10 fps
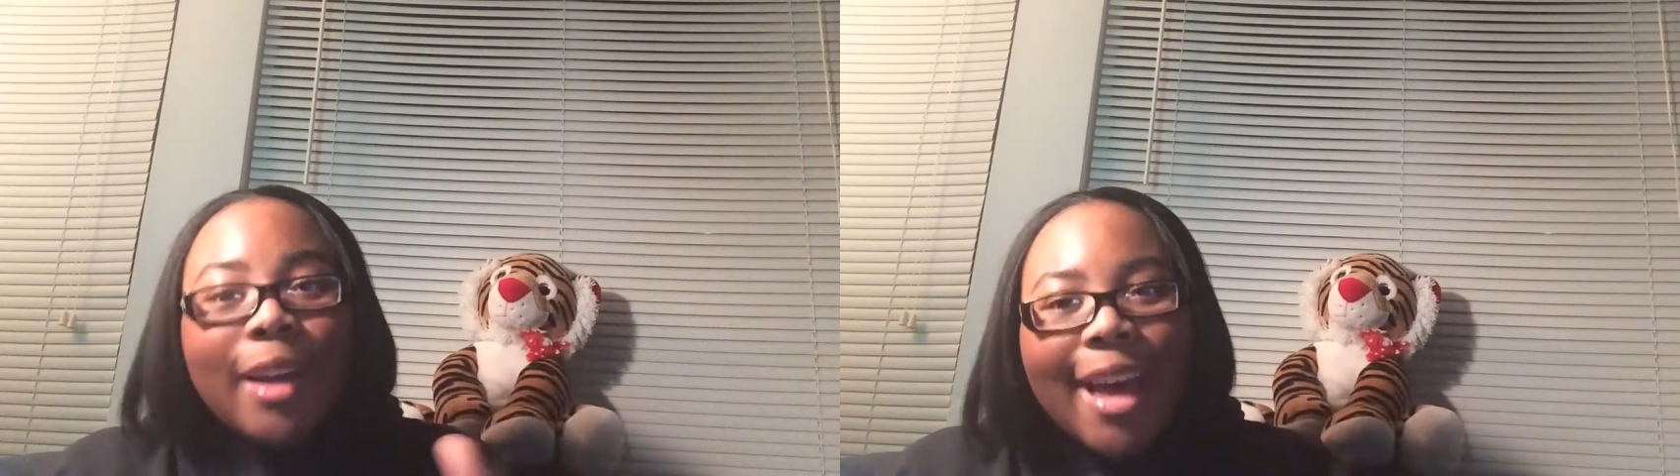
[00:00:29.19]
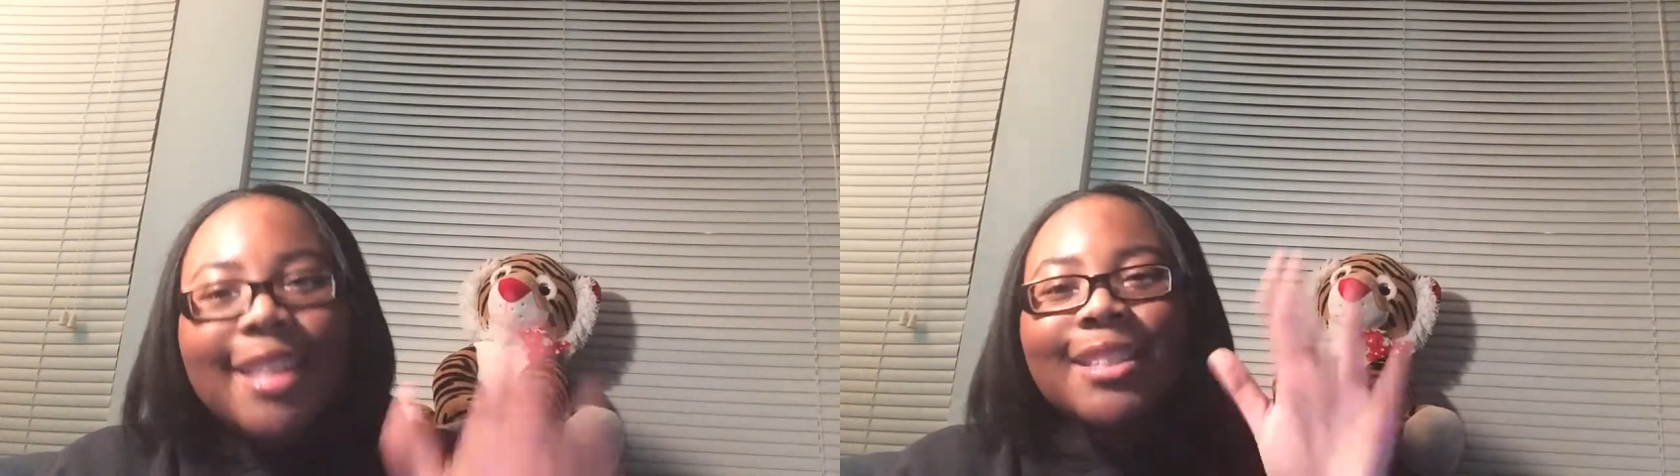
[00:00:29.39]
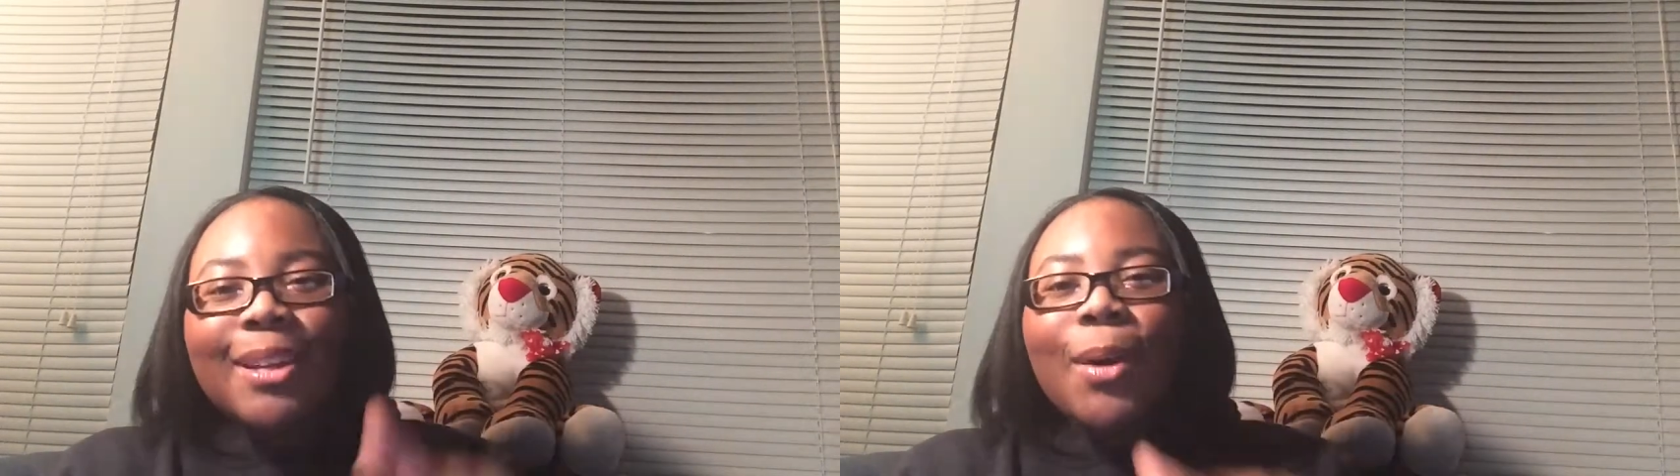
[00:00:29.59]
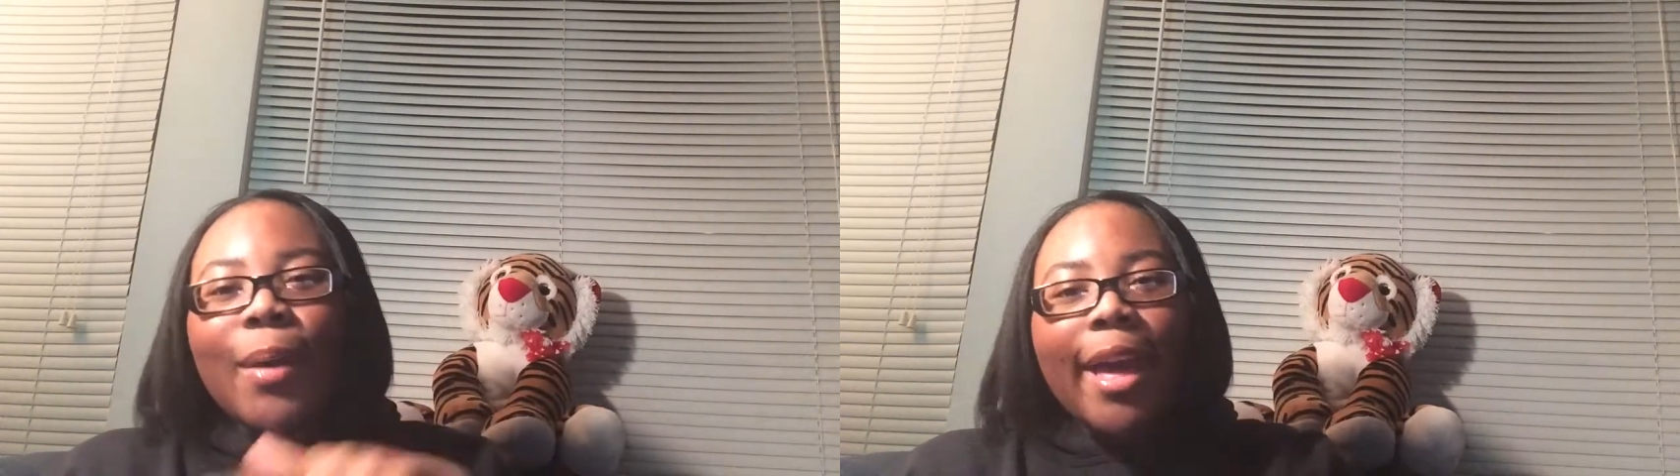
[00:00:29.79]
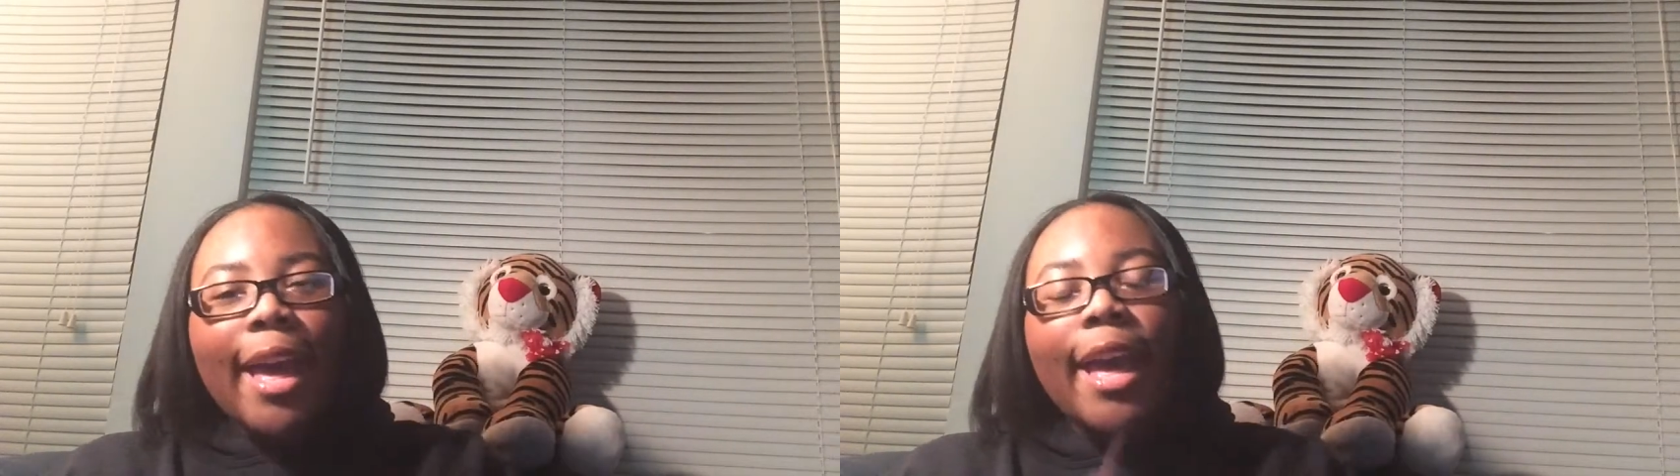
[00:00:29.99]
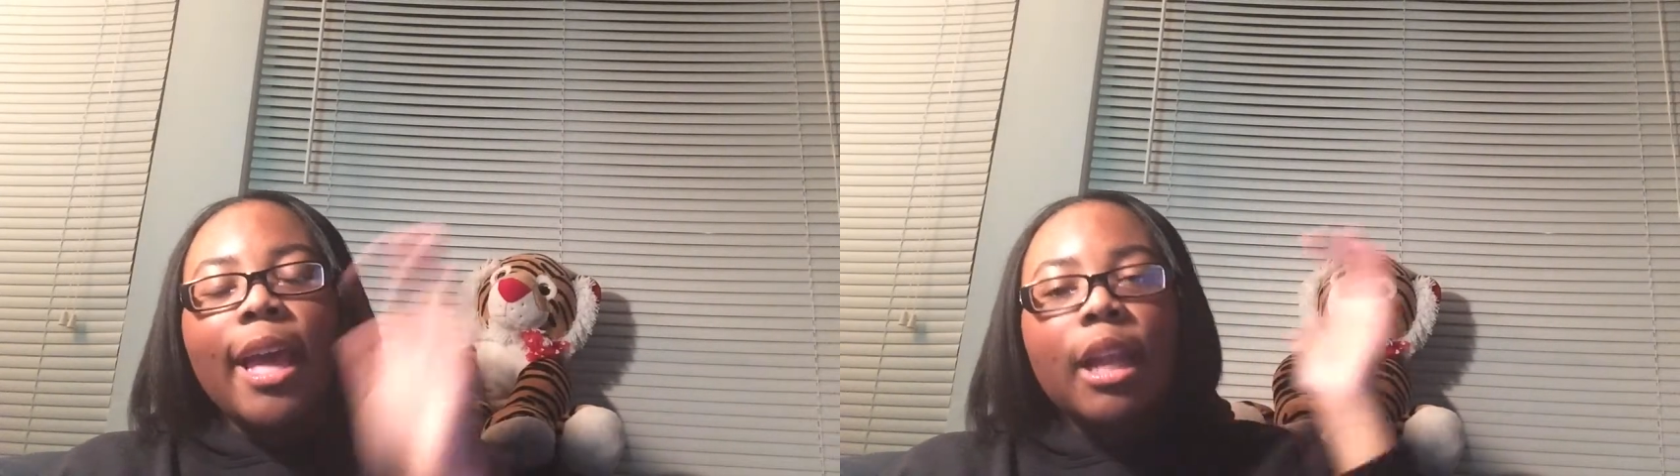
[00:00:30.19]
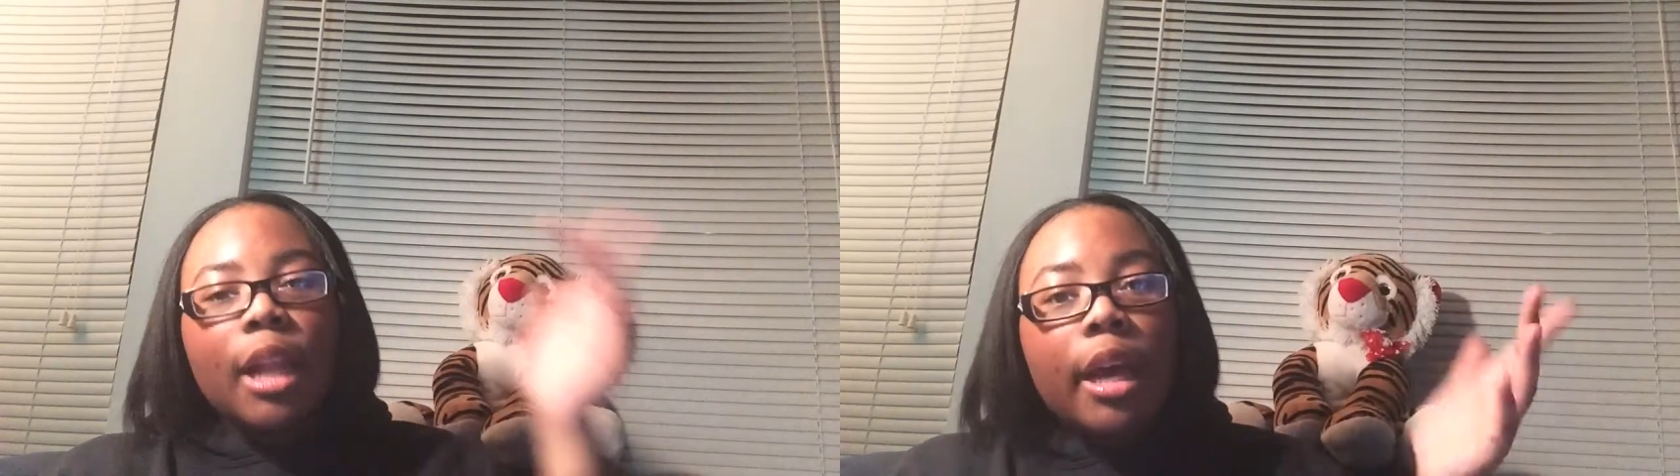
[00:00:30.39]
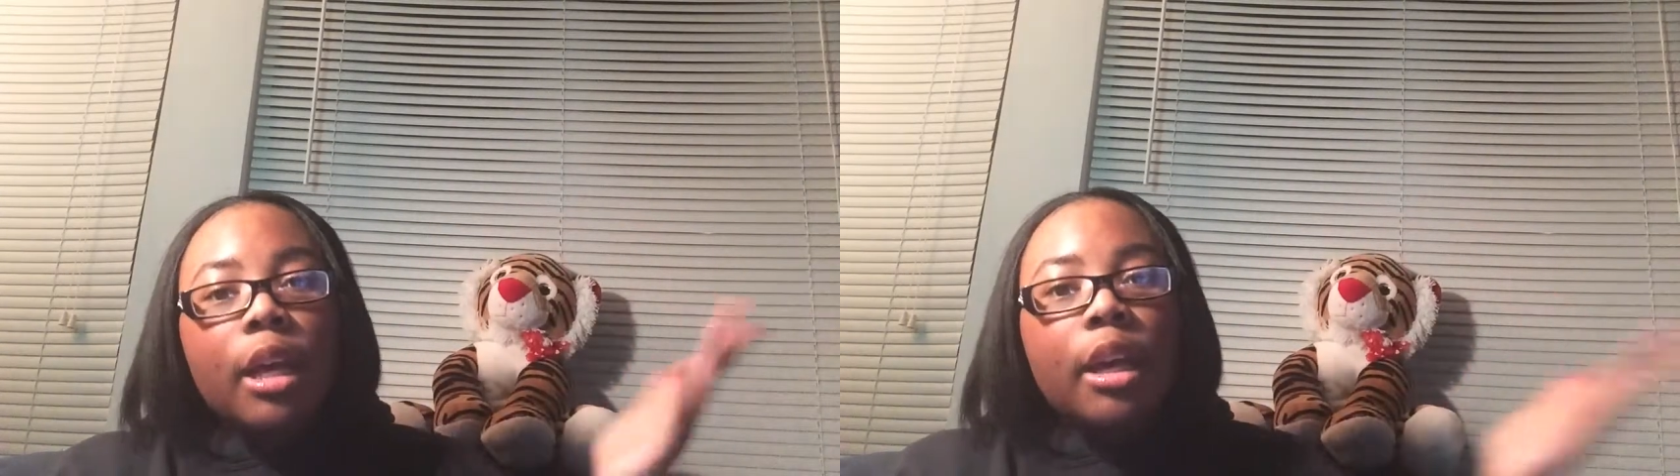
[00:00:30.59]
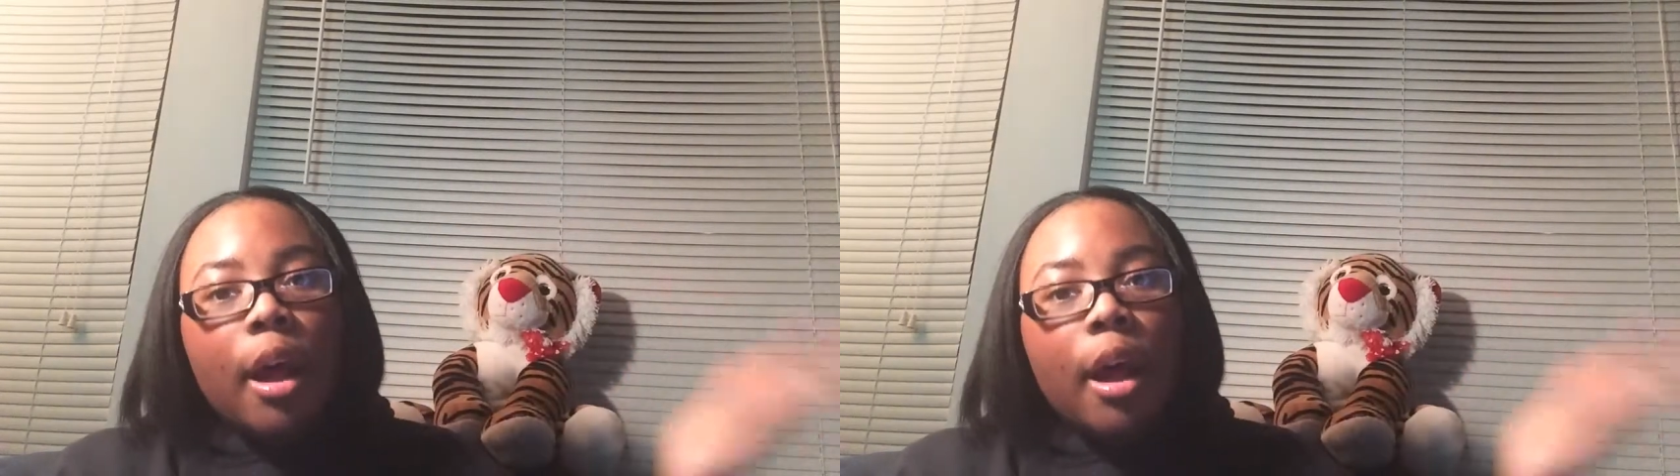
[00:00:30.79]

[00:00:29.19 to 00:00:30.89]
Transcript: guys to go ahead and like,